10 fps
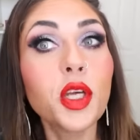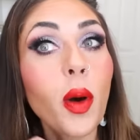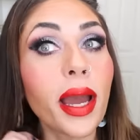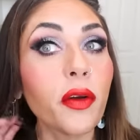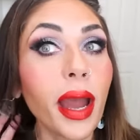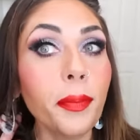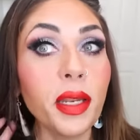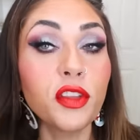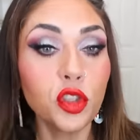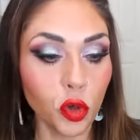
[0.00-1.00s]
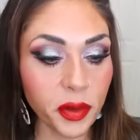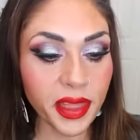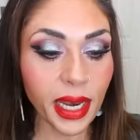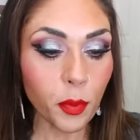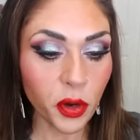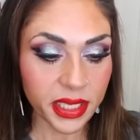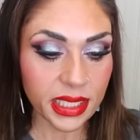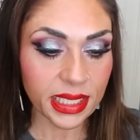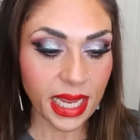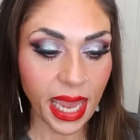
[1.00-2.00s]
So I grabbed the jewelry that I'm
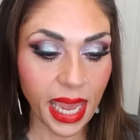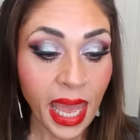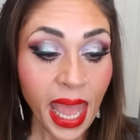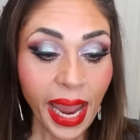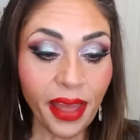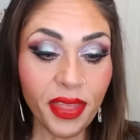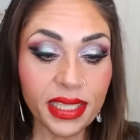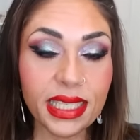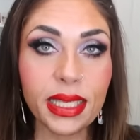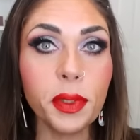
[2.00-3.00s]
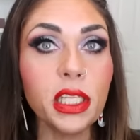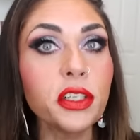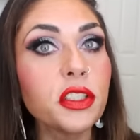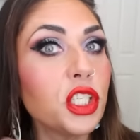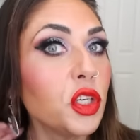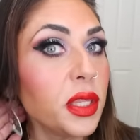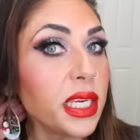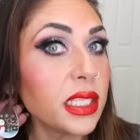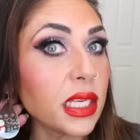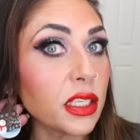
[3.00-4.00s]
wearing today, and then similar to
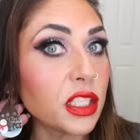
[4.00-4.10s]
these